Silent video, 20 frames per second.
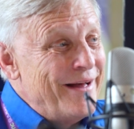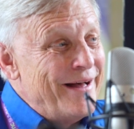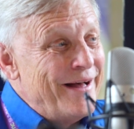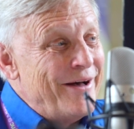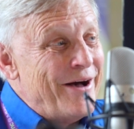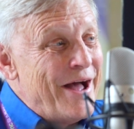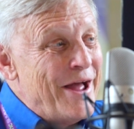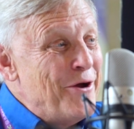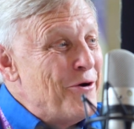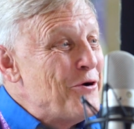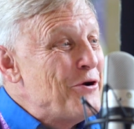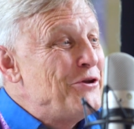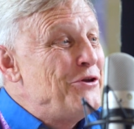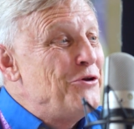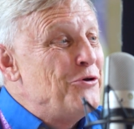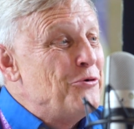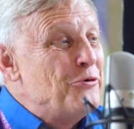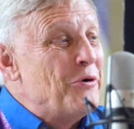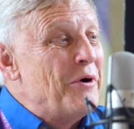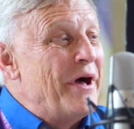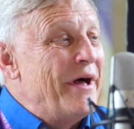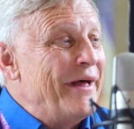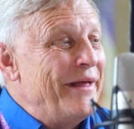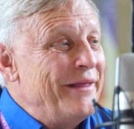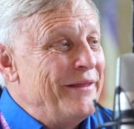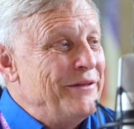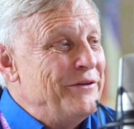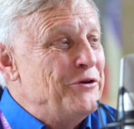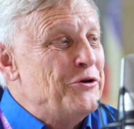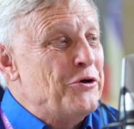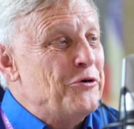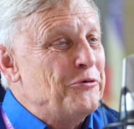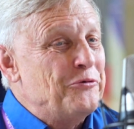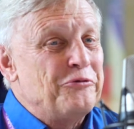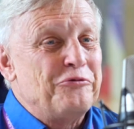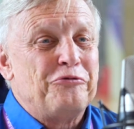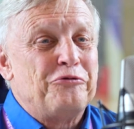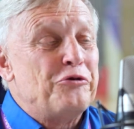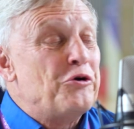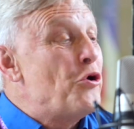I argue,
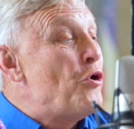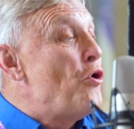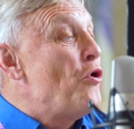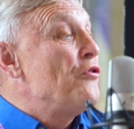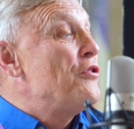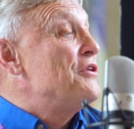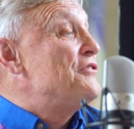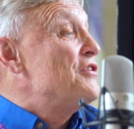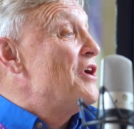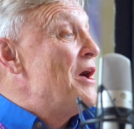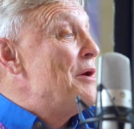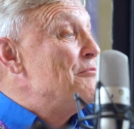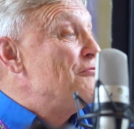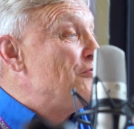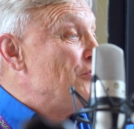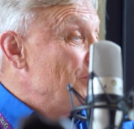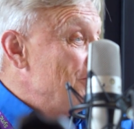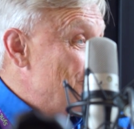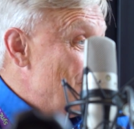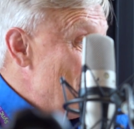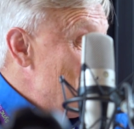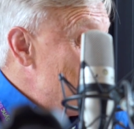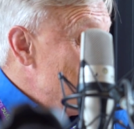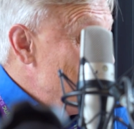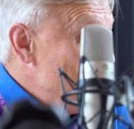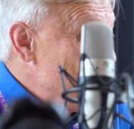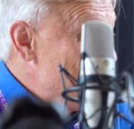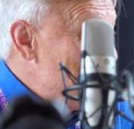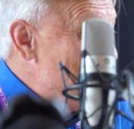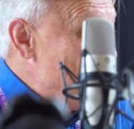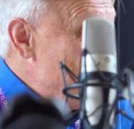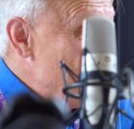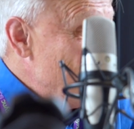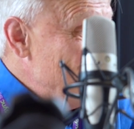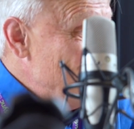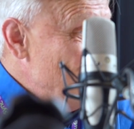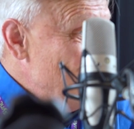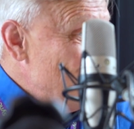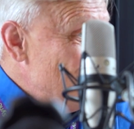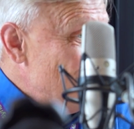for all the time, for example, you spend
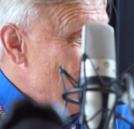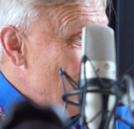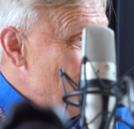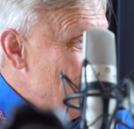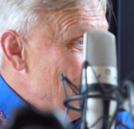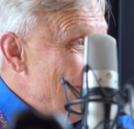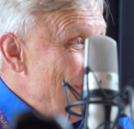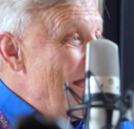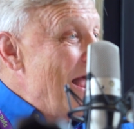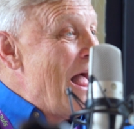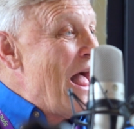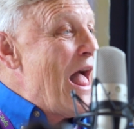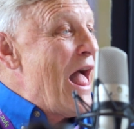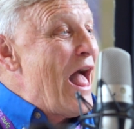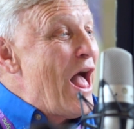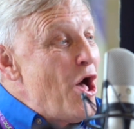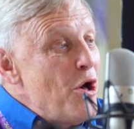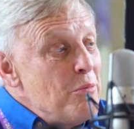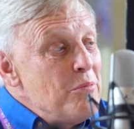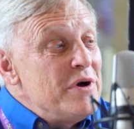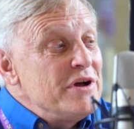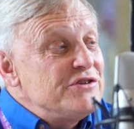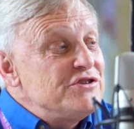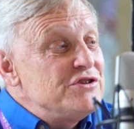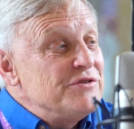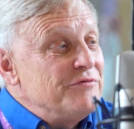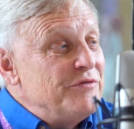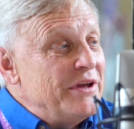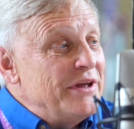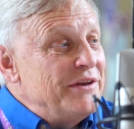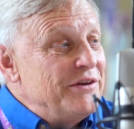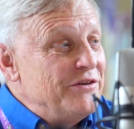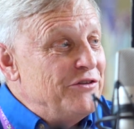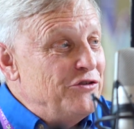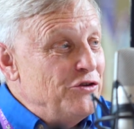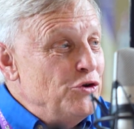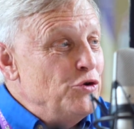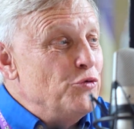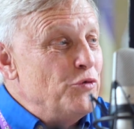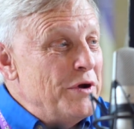on YouTube, how much of it
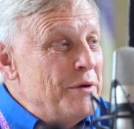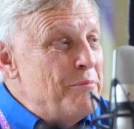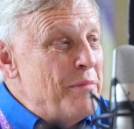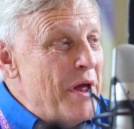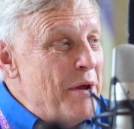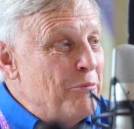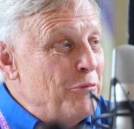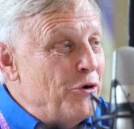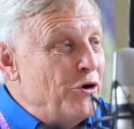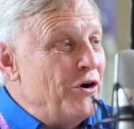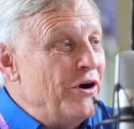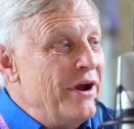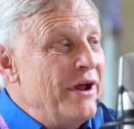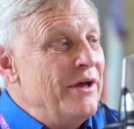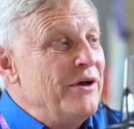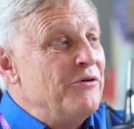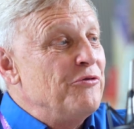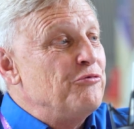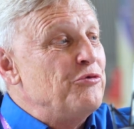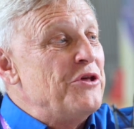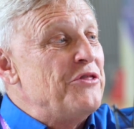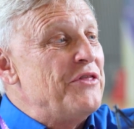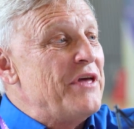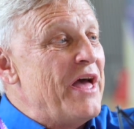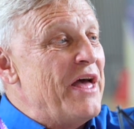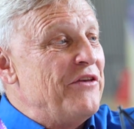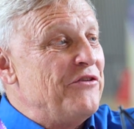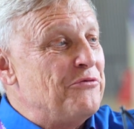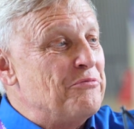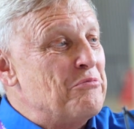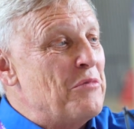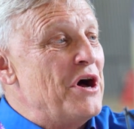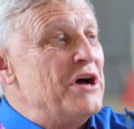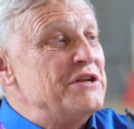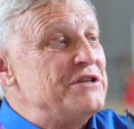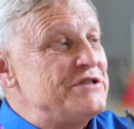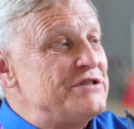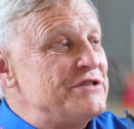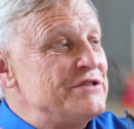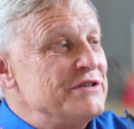do you remember with as
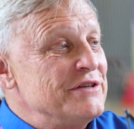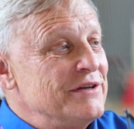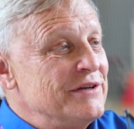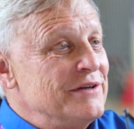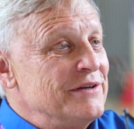much